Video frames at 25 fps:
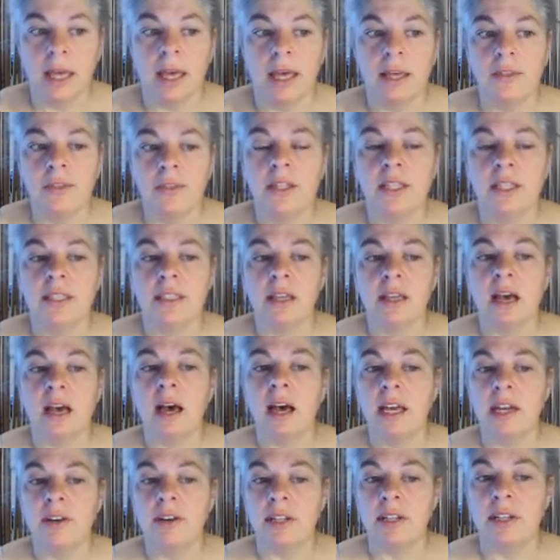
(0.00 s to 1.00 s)
And these are
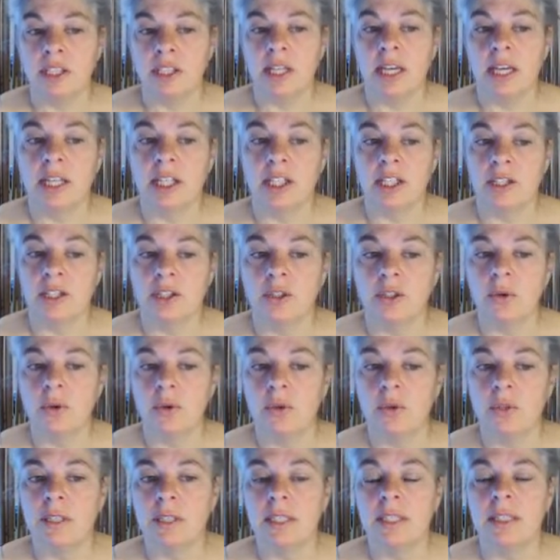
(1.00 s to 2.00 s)
higher education
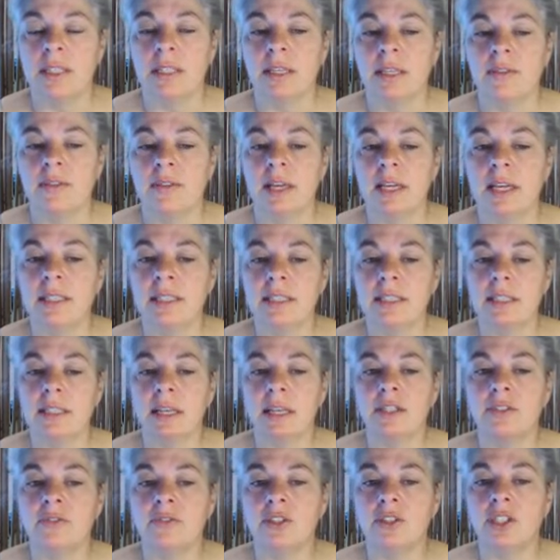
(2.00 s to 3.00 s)
courses and they're
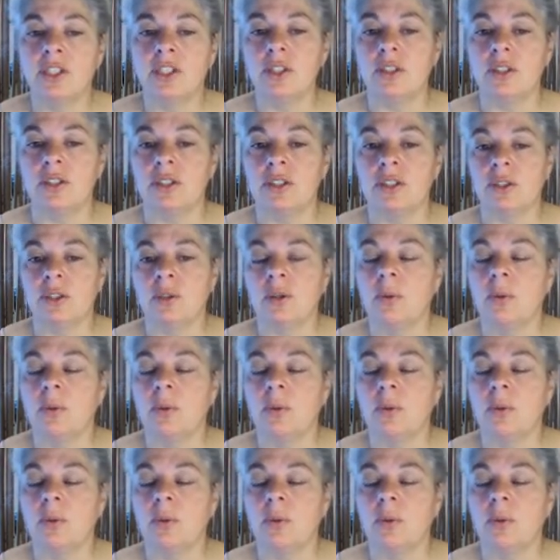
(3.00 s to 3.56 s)
designed for students